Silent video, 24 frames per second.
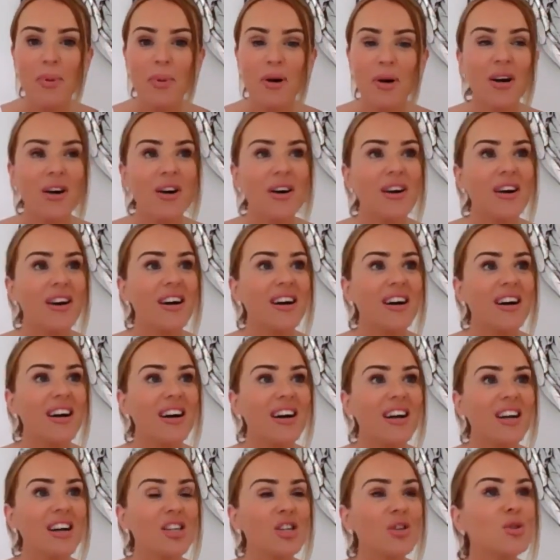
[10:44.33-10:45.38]
But
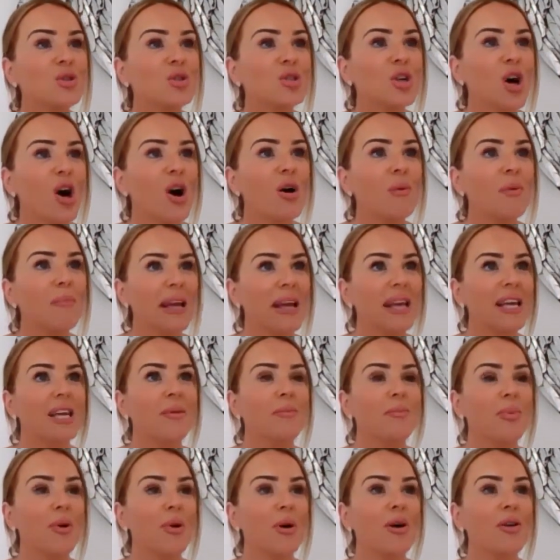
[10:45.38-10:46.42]
you start
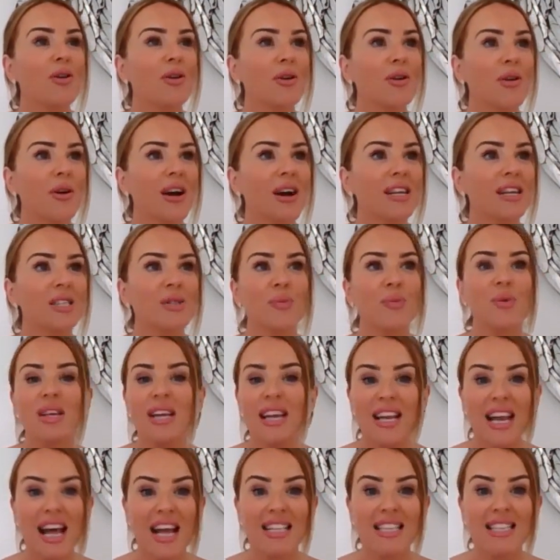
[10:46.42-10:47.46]
making progress with
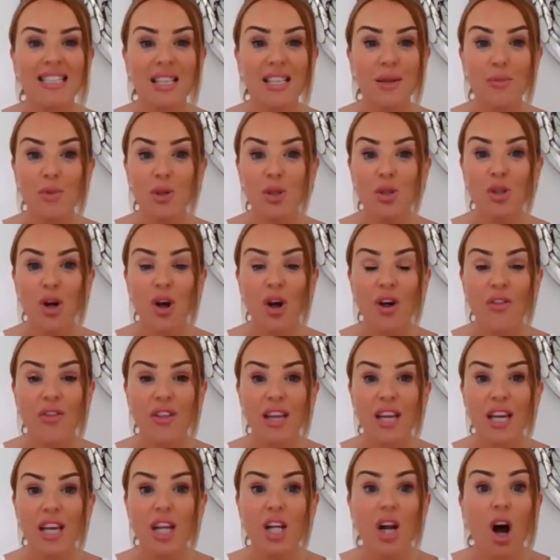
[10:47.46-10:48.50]
connecting them. You start
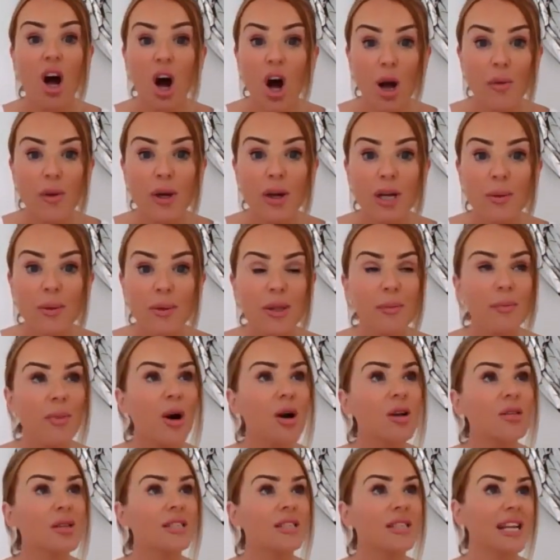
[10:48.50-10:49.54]
thinking, I'm going to be the
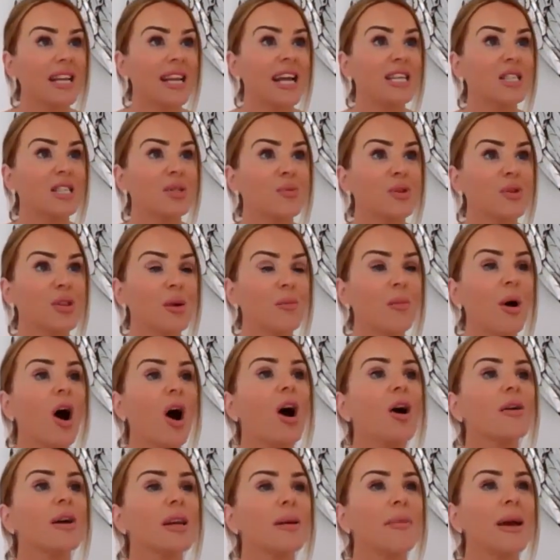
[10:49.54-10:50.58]
person that connects with them.
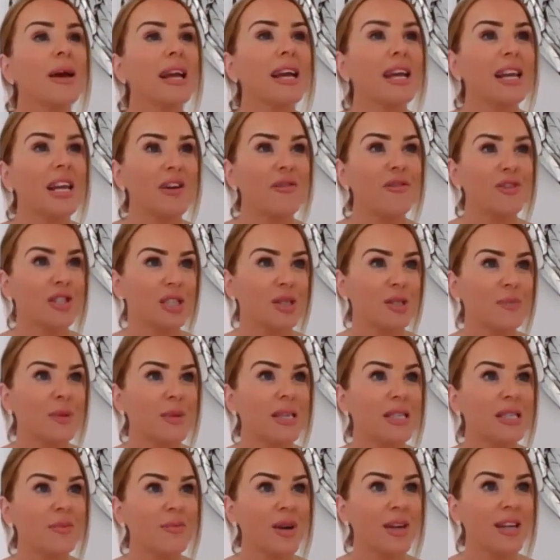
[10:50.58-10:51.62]
I'm going to make an effort to
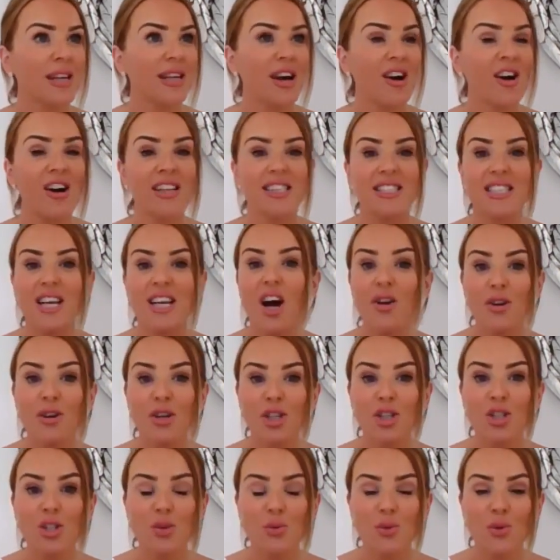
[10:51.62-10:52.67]
speak to my guides. I'm
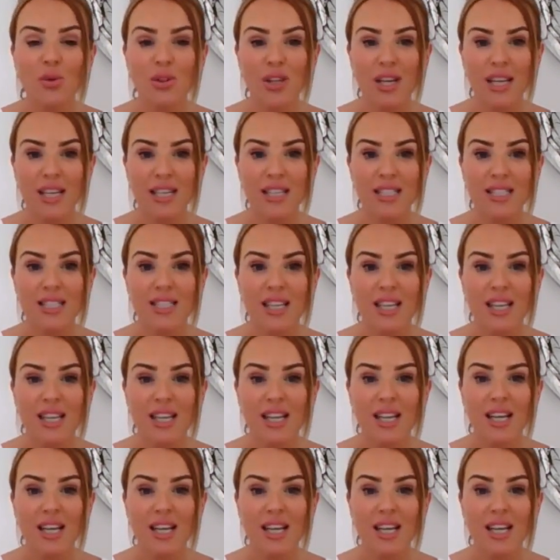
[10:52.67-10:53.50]
going to do all this.